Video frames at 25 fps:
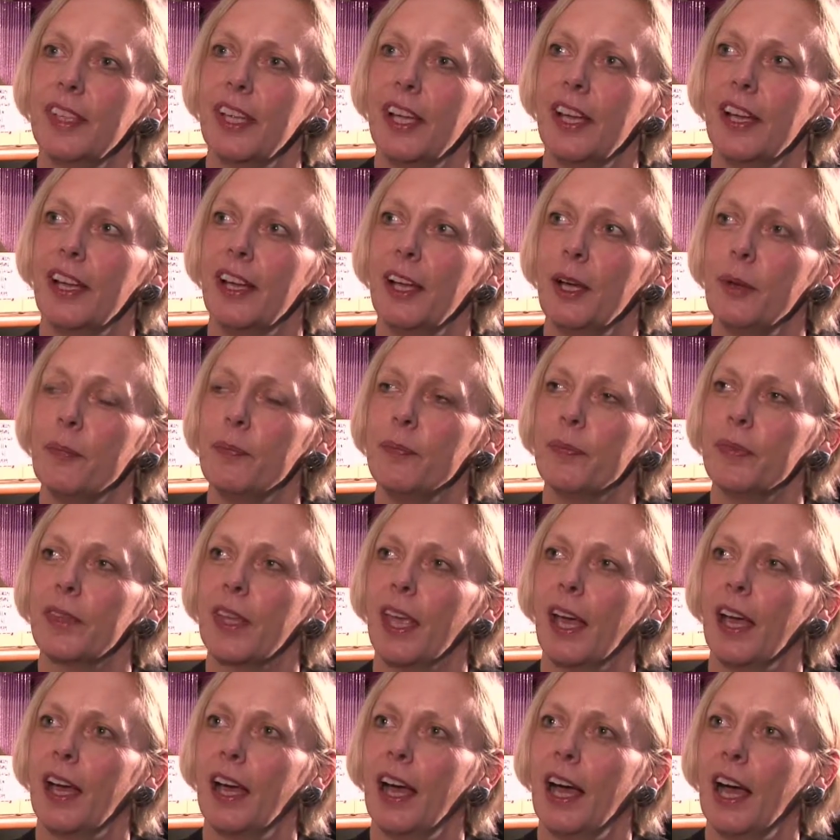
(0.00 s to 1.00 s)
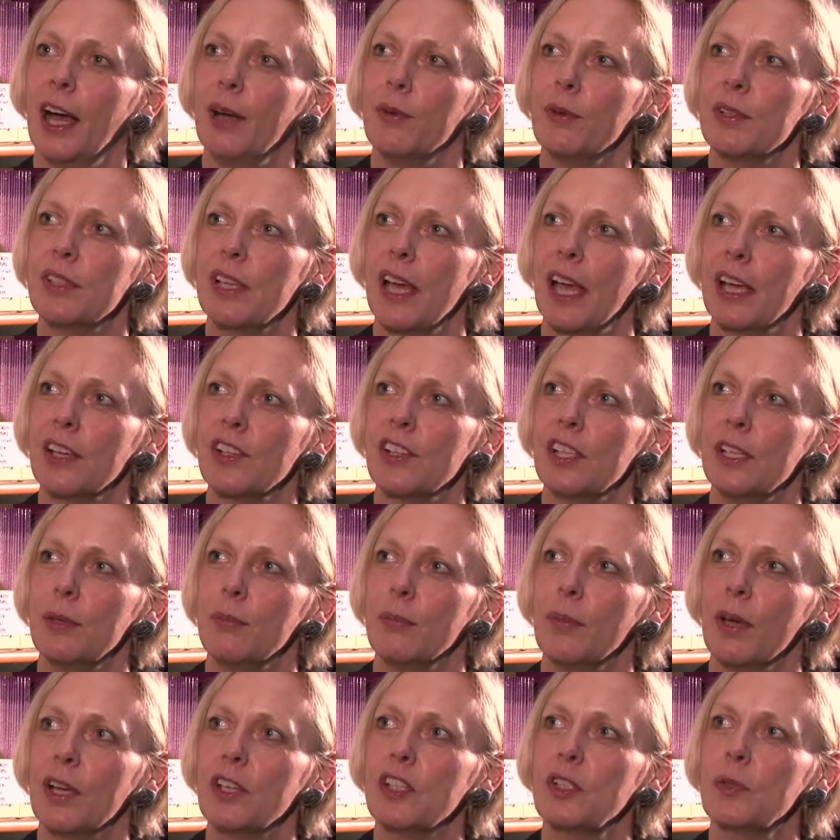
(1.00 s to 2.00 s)
I was actually
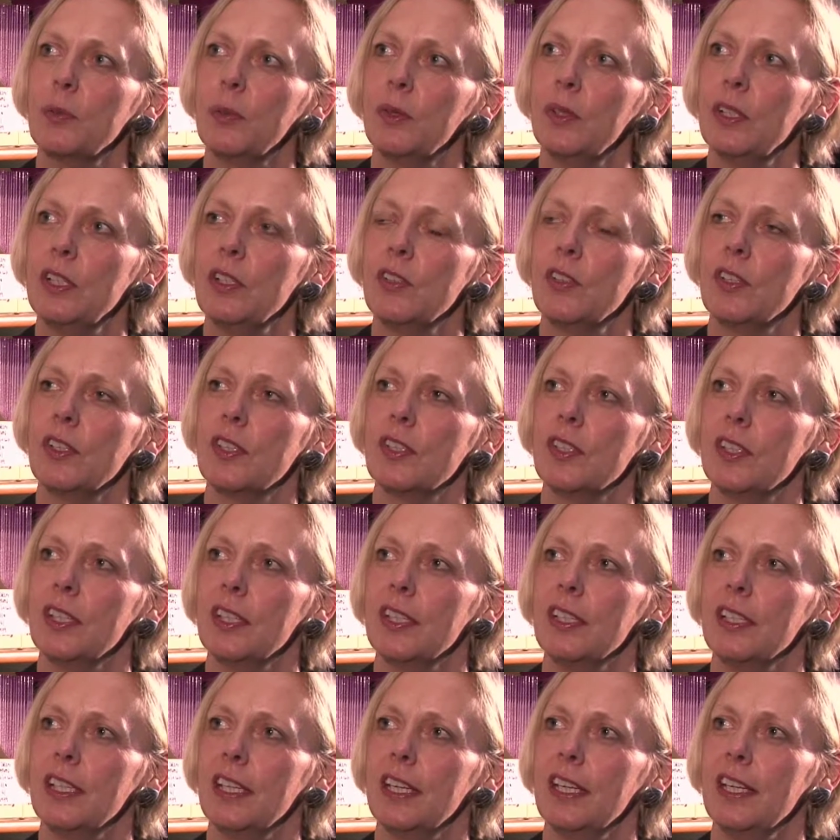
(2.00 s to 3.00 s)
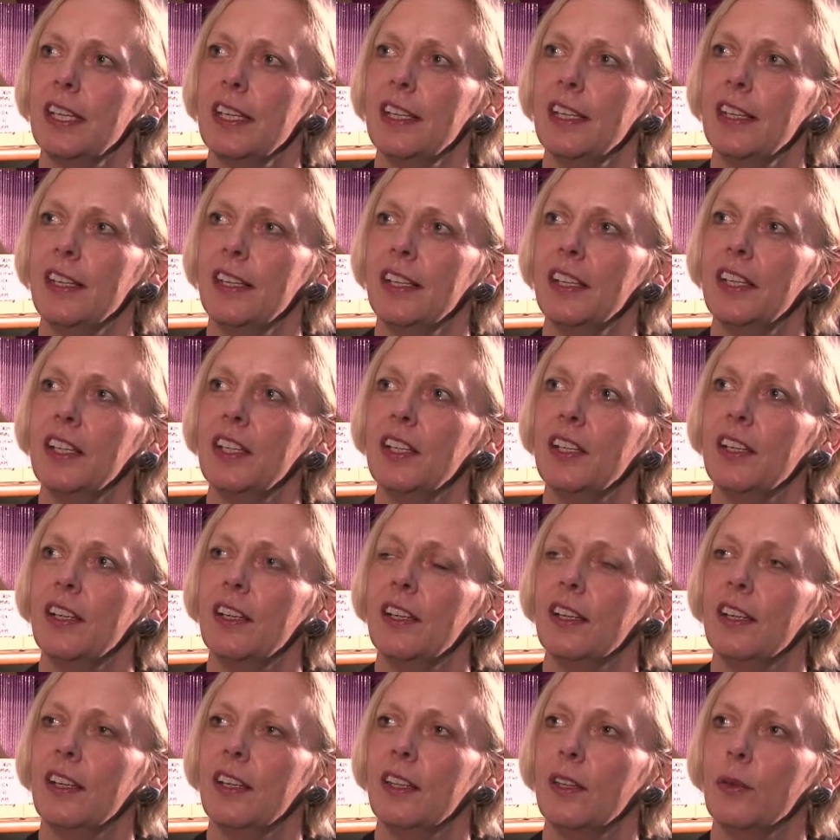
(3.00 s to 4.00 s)
much more interested in
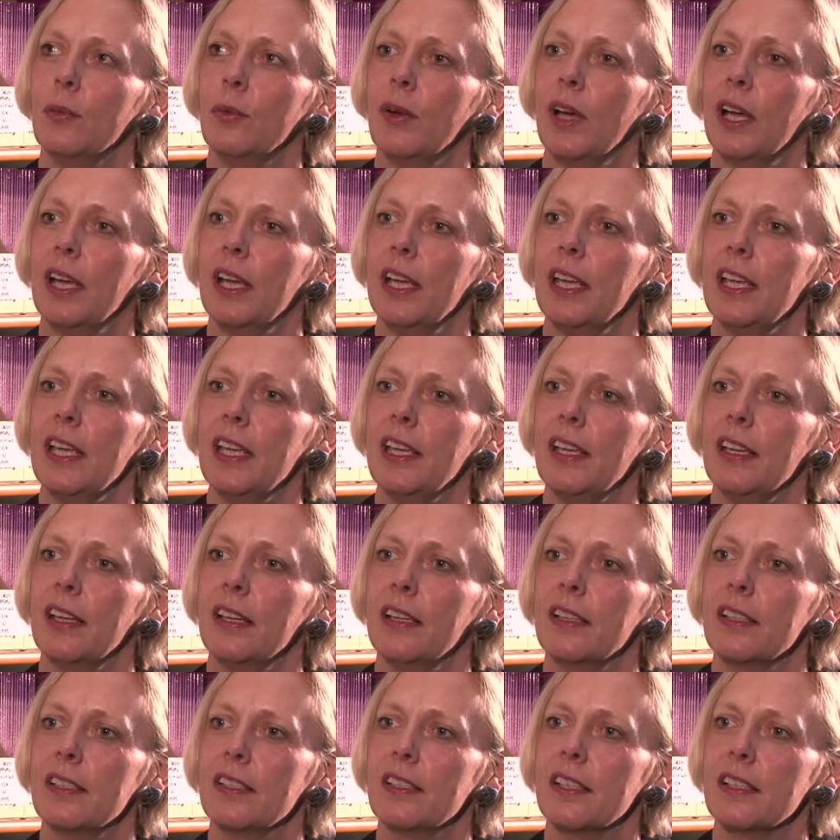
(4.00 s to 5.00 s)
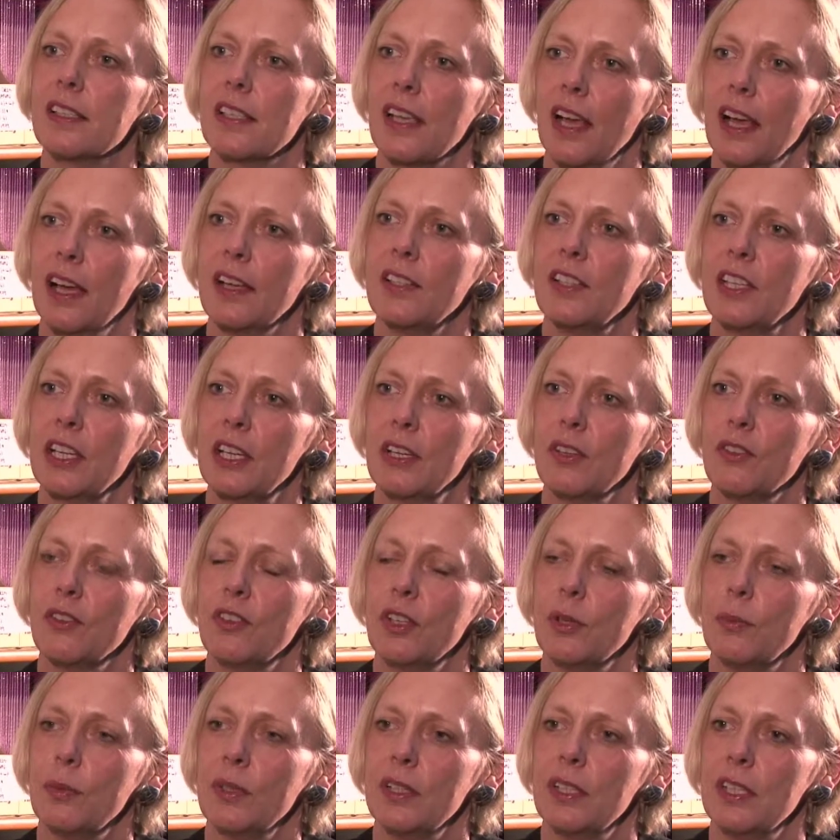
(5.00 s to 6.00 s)
the way society
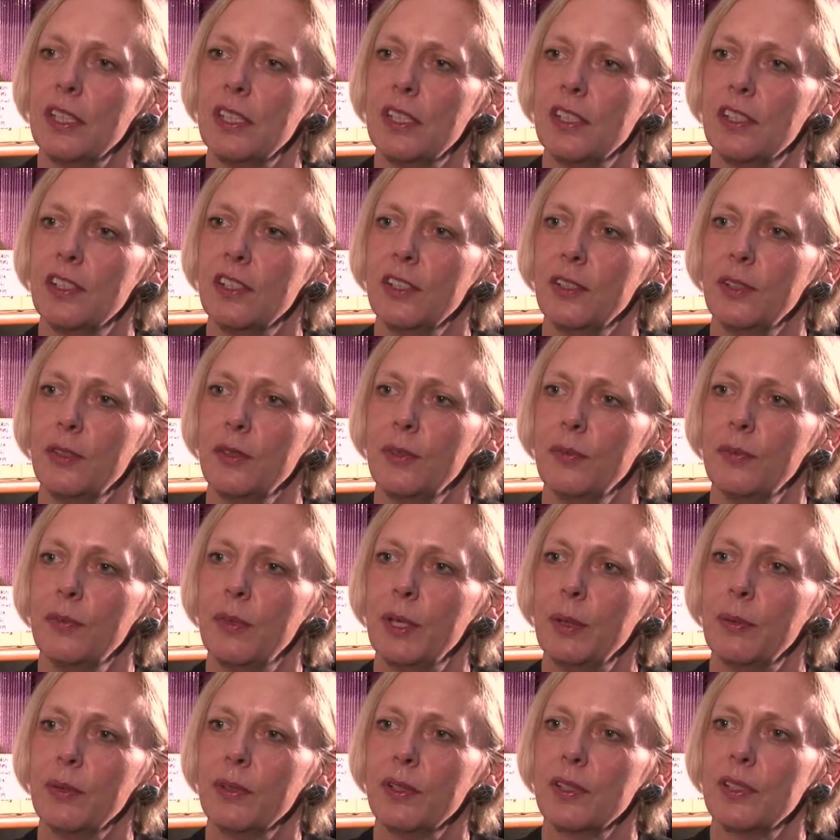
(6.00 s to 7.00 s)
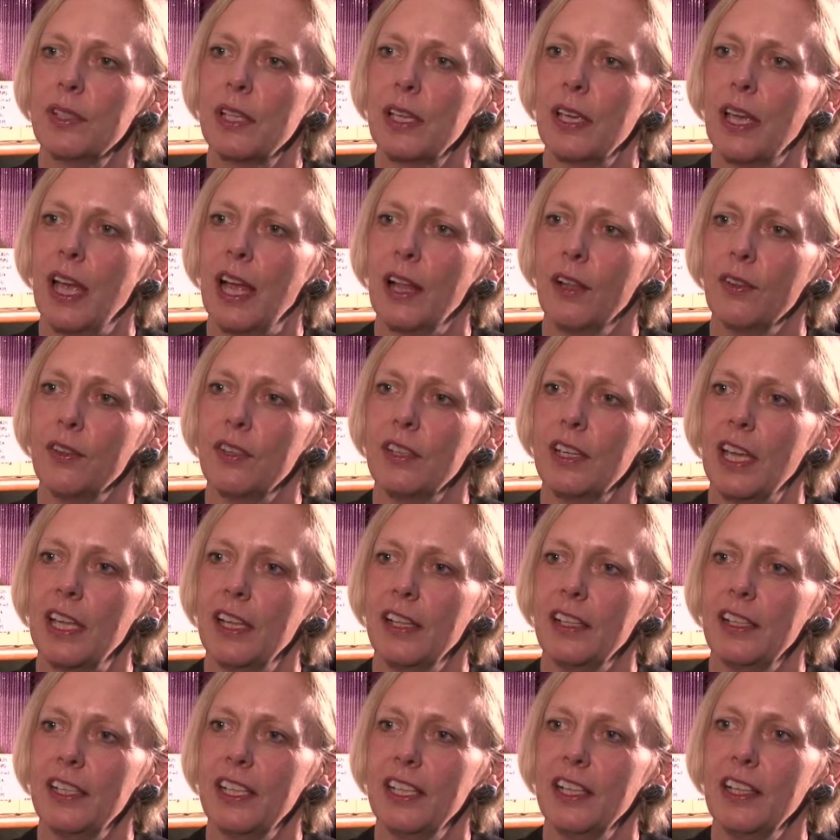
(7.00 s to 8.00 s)
contributed to people's health
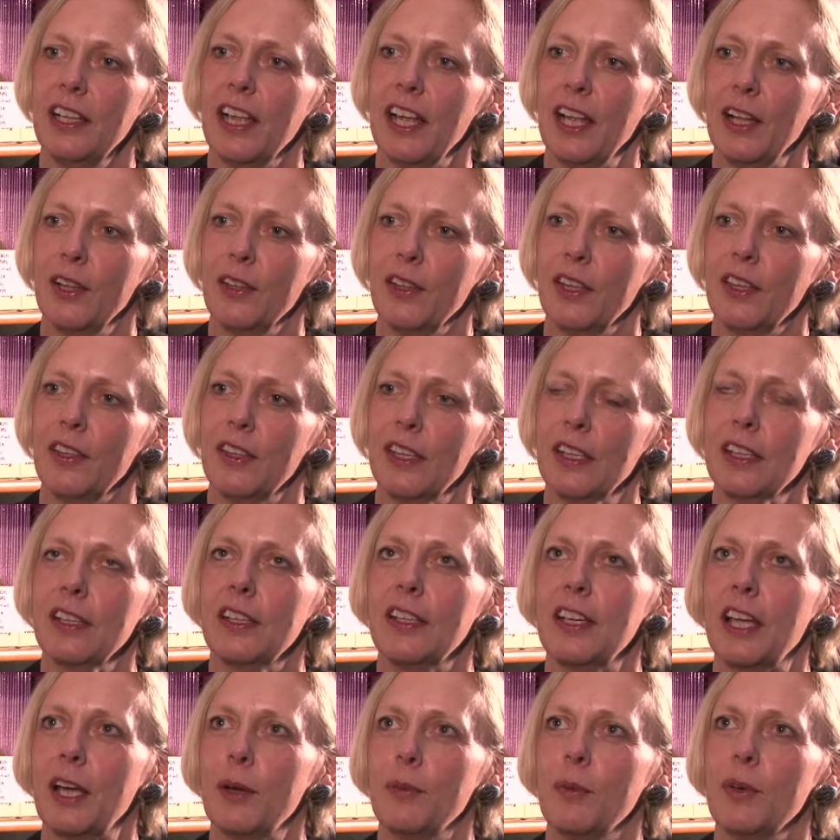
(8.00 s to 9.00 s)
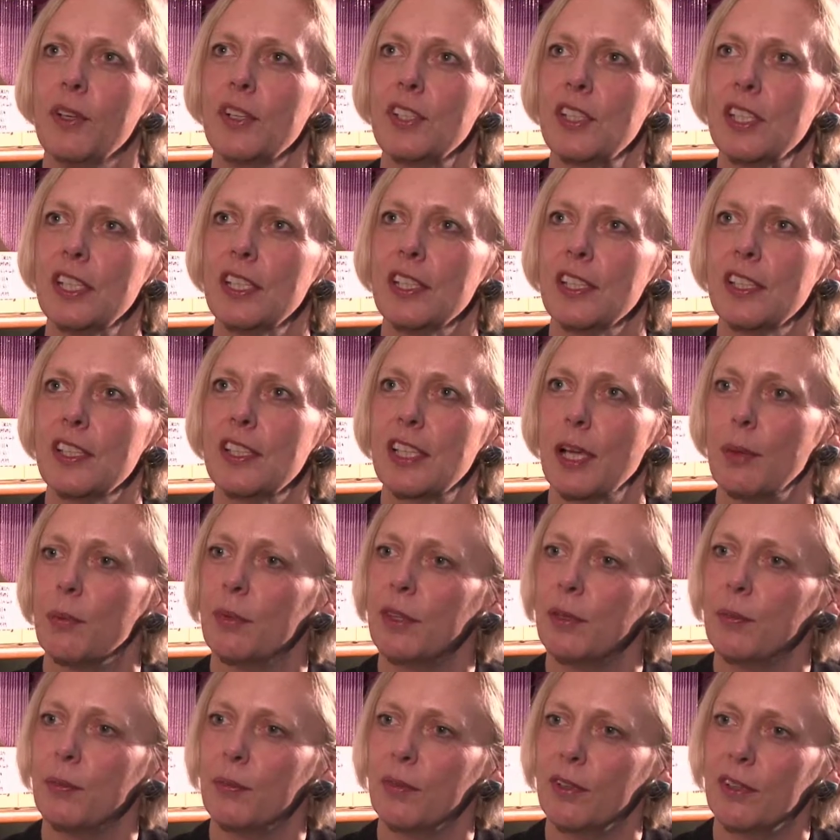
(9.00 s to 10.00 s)
and ill health, I think, than I was in some
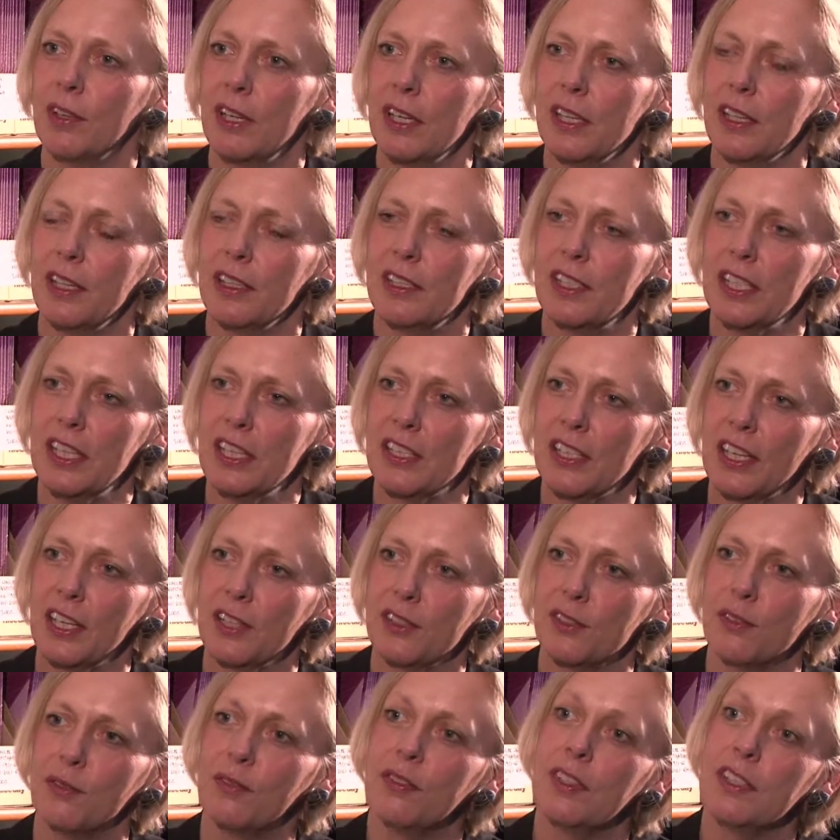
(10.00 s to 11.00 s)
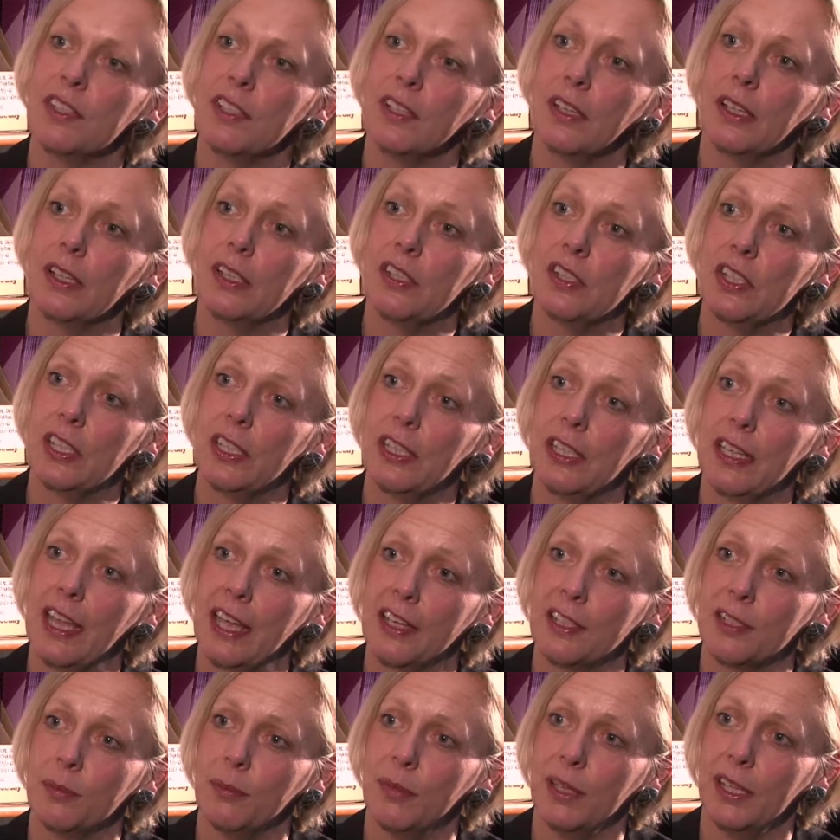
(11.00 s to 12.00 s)
of the details of physiology and
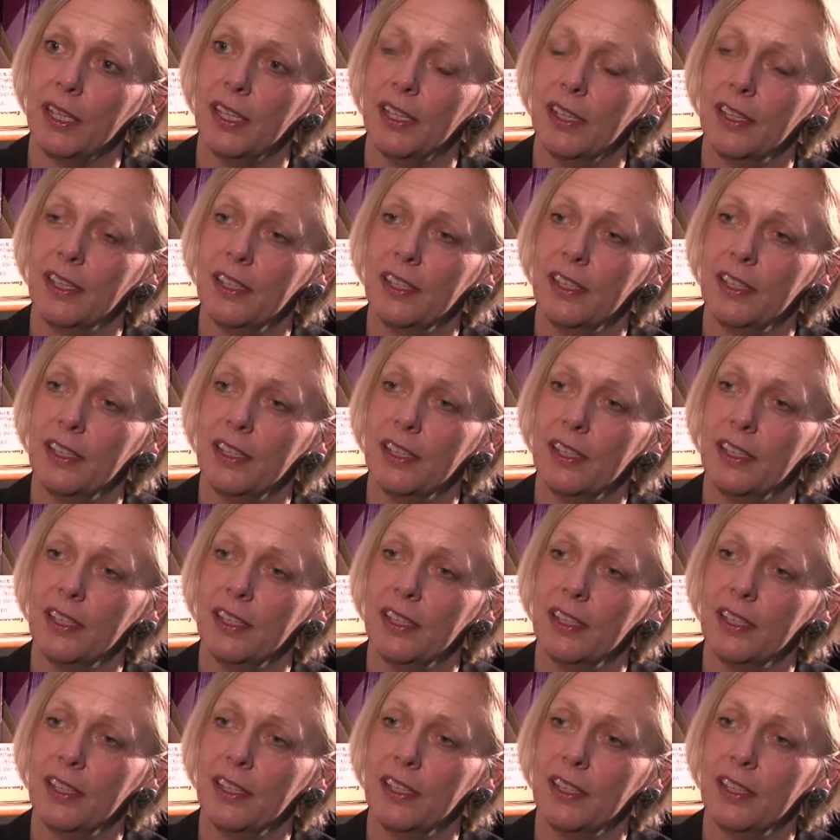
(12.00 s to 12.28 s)
anatomy.